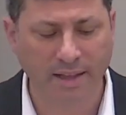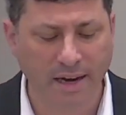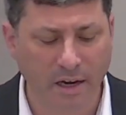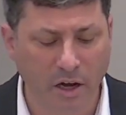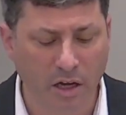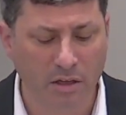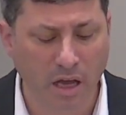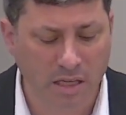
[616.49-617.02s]
that a
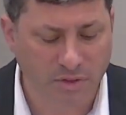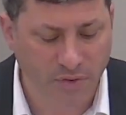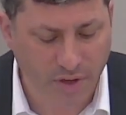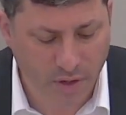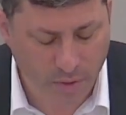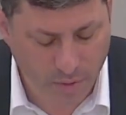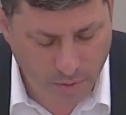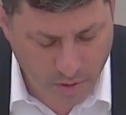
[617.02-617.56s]
guy does for
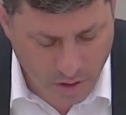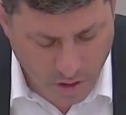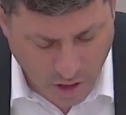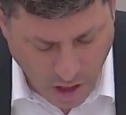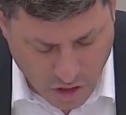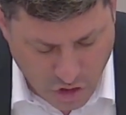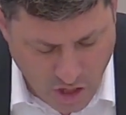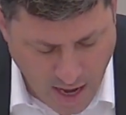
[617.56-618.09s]
you
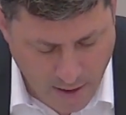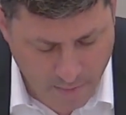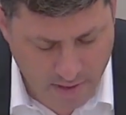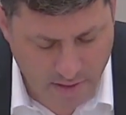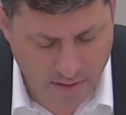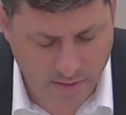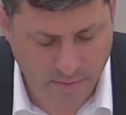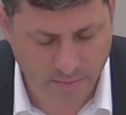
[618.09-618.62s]
on
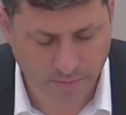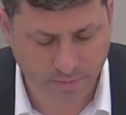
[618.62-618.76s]
Shabbos.